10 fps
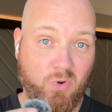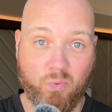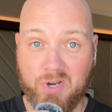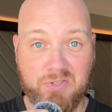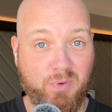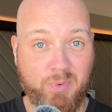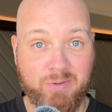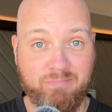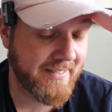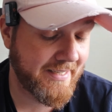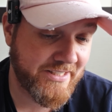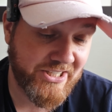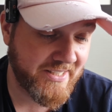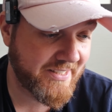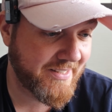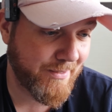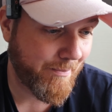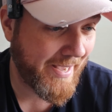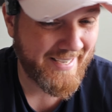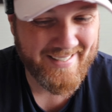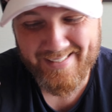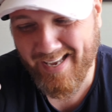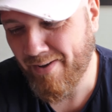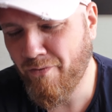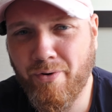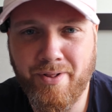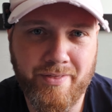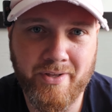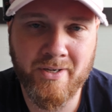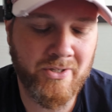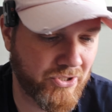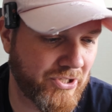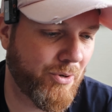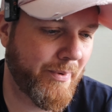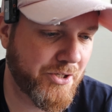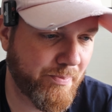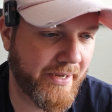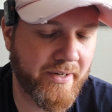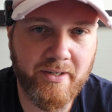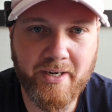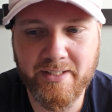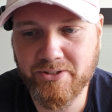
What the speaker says: Works for me. It just makes everything so much better.